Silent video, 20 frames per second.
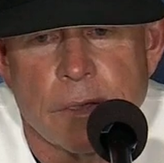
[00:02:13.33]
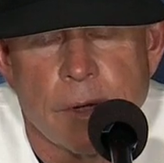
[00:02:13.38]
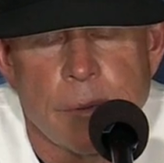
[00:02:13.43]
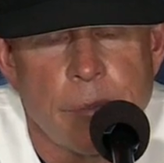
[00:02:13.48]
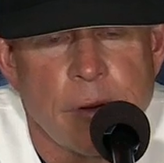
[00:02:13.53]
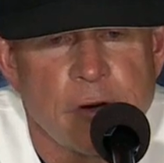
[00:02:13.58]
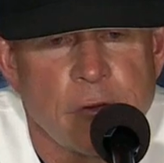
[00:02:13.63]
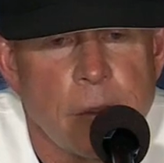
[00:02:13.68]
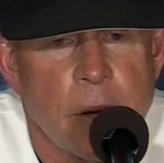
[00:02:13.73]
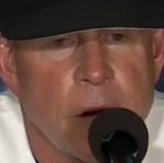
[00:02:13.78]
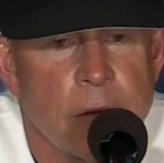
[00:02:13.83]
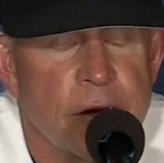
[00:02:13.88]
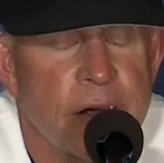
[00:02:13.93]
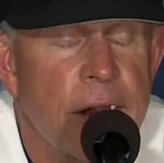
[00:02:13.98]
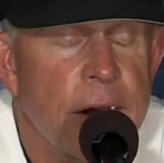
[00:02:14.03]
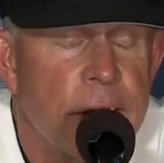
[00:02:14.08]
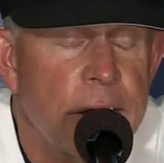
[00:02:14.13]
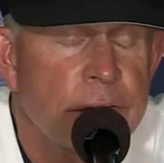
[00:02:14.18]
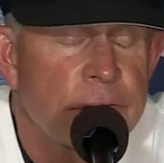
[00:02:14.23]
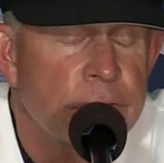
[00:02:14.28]
got to pitch better. You
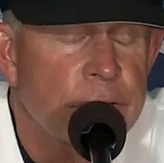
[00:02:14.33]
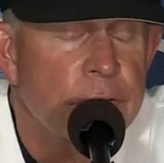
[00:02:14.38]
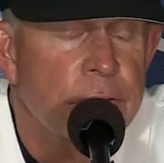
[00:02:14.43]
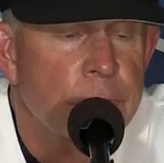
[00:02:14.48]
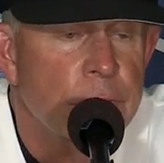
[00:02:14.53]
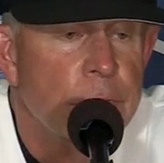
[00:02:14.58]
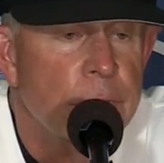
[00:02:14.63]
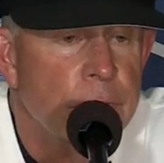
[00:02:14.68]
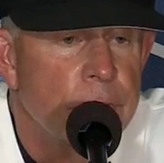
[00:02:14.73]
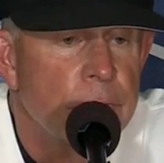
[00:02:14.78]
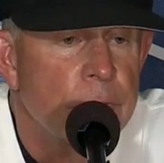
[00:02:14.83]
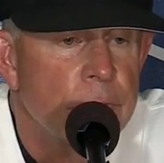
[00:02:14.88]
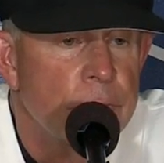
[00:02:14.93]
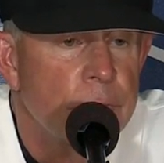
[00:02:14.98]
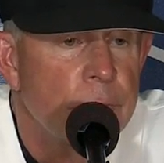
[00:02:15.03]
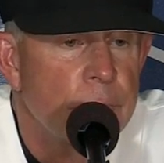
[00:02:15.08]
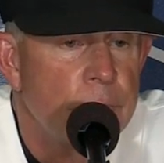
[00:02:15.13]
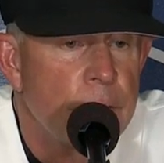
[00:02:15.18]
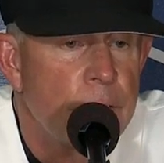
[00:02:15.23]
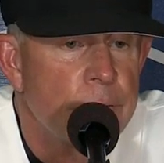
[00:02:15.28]
got to execute
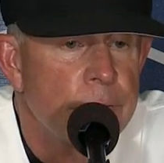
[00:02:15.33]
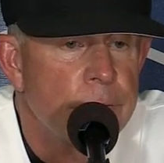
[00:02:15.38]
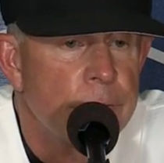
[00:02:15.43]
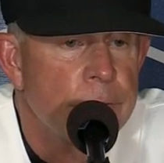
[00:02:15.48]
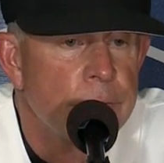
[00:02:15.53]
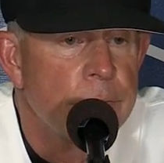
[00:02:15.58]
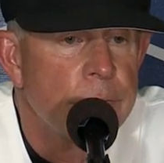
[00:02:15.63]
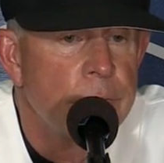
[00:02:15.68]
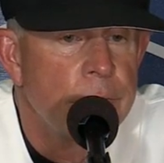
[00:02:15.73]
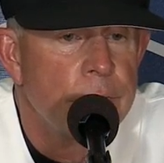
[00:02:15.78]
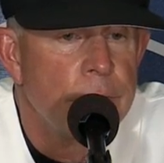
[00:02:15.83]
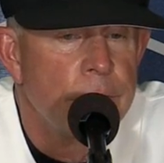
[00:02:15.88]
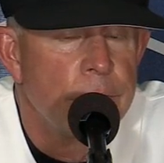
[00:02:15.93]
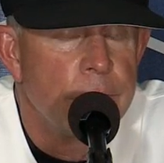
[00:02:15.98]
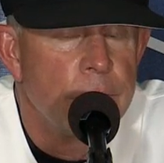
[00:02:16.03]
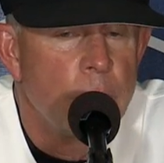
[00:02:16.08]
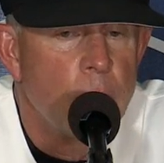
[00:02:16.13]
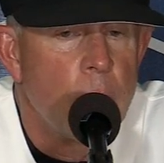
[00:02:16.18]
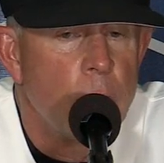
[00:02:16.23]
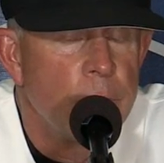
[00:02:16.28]
better
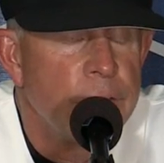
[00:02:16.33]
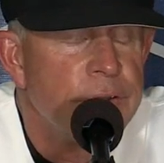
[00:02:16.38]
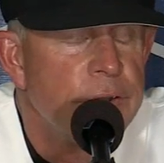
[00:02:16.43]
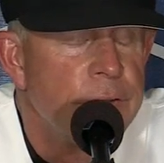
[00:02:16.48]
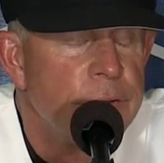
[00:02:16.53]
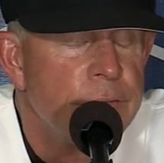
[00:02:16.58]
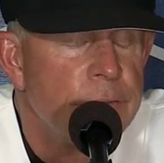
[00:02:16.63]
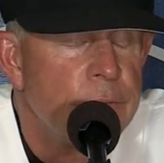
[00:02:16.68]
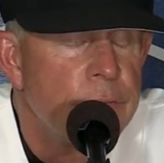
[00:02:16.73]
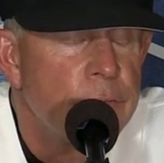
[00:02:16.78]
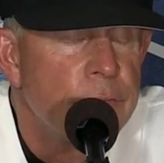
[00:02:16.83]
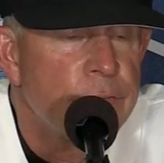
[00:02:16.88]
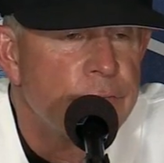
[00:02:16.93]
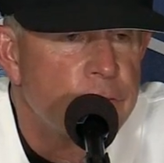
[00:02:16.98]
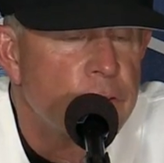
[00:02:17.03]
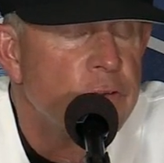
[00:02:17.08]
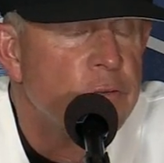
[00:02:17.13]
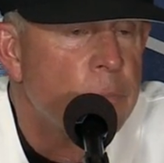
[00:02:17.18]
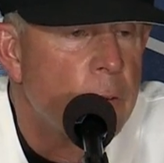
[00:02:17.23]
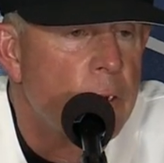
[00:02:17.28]
than what we did
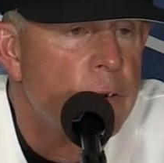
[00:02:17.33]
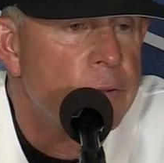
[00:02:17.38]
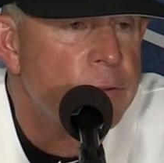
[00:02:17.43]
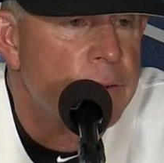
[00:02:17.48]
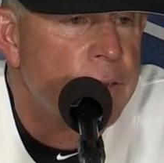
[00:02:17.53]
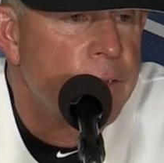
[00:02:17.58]
first part of the